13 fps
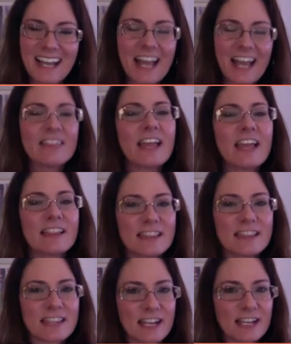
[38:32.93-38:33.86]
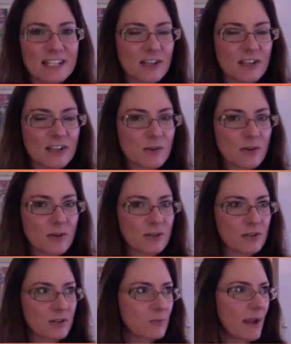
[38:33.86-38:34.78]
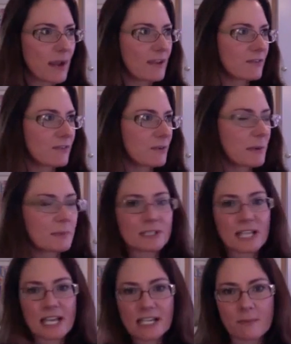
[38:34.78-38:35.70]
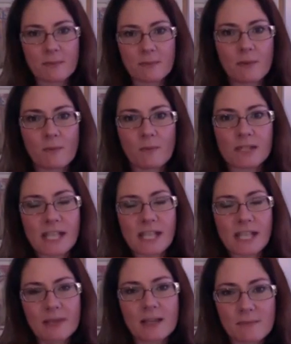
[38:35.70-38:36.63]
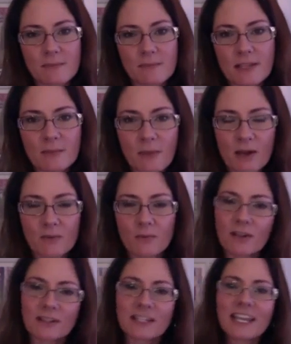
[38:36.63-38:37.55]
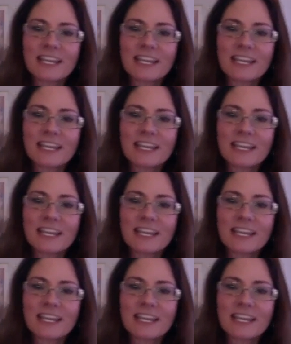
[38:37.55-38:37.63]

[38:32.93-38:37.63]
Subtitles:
And then it's also a good way for people to catch up on what's happening in the modern world.